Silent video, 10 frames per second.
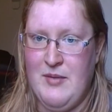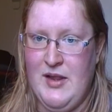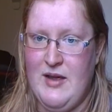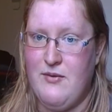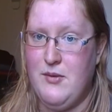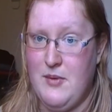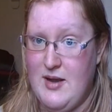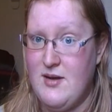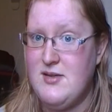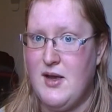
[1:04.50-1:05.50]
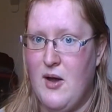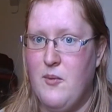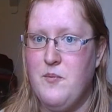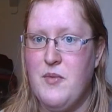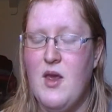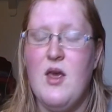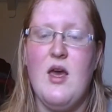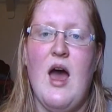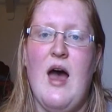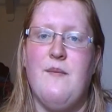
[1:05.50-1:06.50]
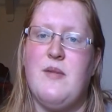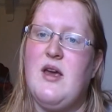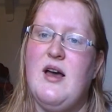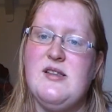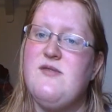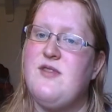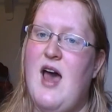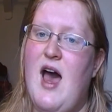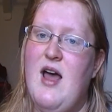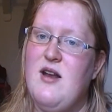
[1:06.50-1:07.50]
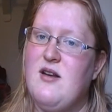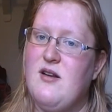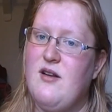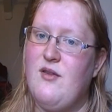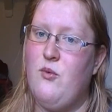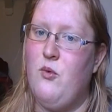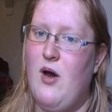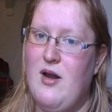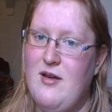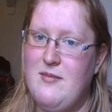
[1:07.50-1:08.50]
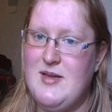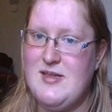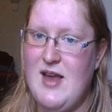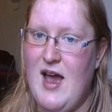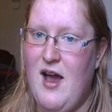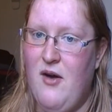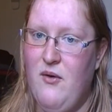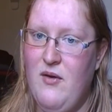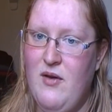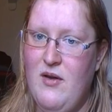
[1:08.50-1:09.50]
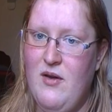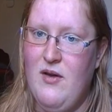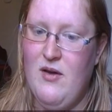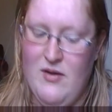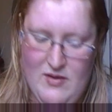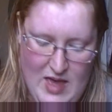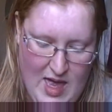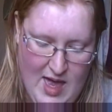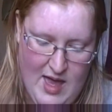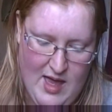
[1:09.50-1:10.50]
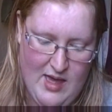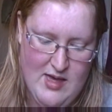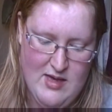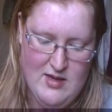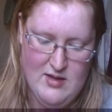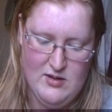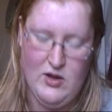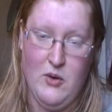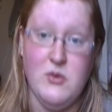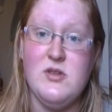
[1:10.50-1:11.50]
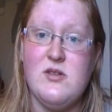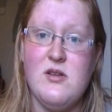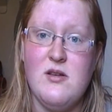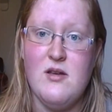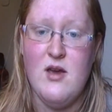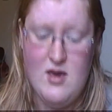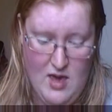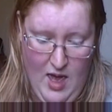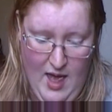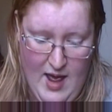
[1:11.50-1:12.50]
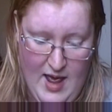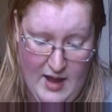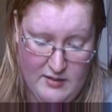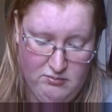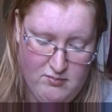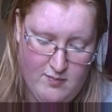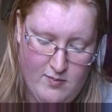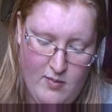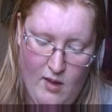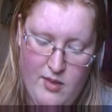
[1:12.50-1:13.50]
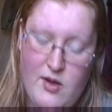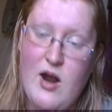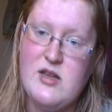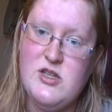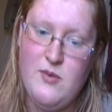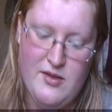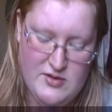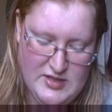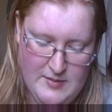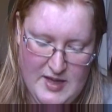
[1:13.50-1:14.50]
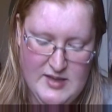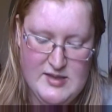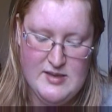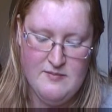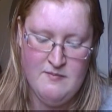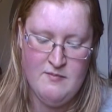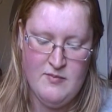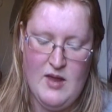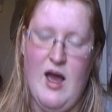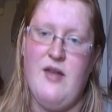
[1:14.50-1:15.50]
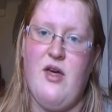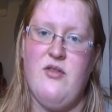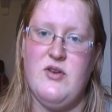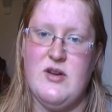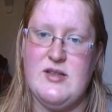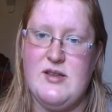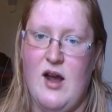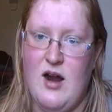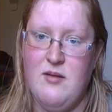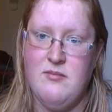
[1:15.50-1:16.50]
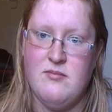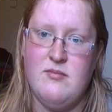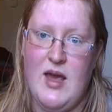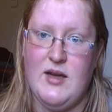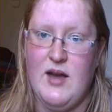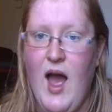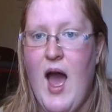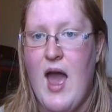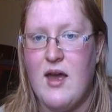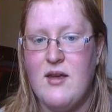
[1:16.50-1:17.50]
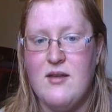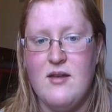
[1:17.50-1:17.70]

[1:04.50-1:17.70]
I believe 3 years ago. And because of that, one of them is now a ghost, and there are two other demons, and then there is our main guy.